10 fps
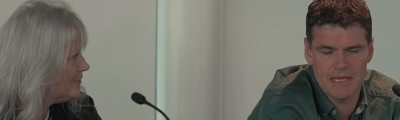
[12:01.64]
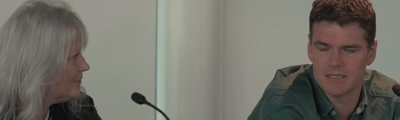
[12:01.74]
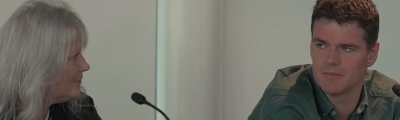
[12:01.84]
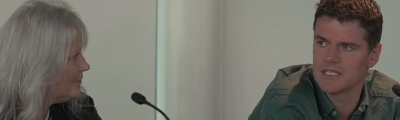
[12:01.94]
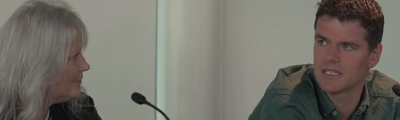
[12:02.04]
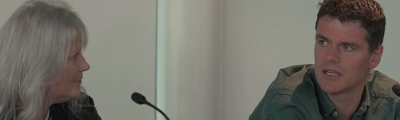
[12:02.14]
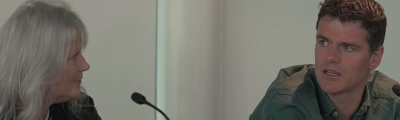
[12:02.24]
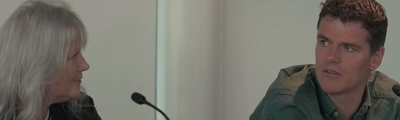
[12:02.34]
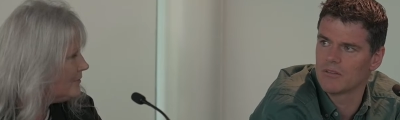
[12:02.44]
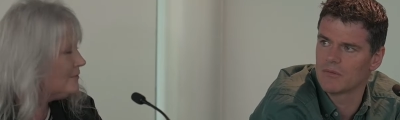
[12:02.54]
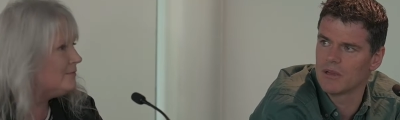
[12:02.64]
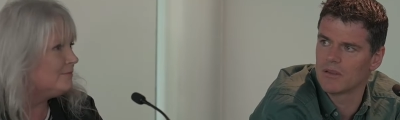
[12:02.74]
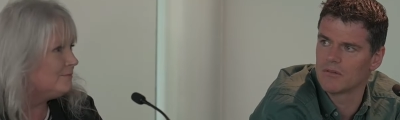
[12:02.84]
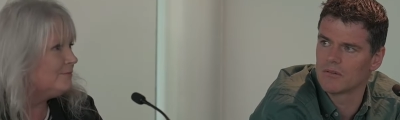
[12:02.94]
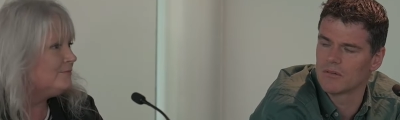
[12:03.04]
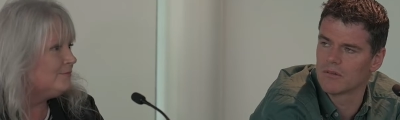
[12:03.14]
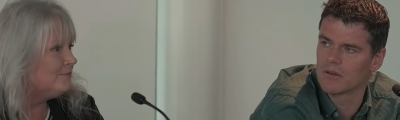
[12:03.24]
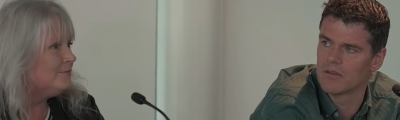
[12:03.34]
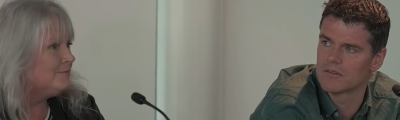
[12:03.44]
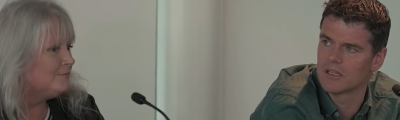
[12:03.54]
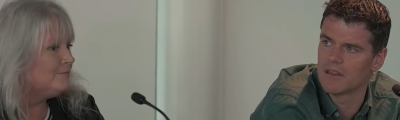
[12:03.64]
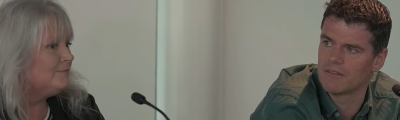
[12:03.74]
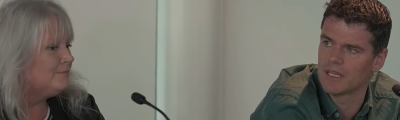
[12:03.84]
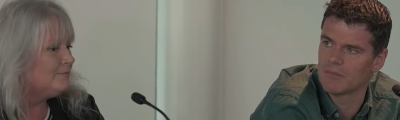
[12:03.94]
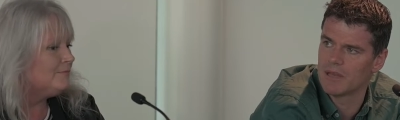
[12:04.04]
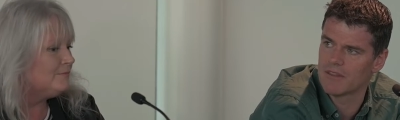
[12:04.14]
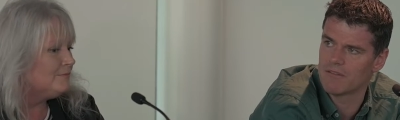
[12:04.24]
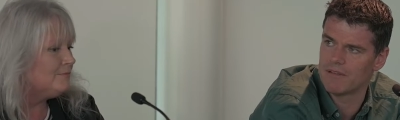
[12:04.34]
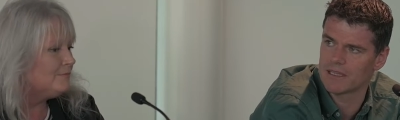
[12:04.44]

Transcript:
Speaker 1: pessimistic. I don't think we constantly think about the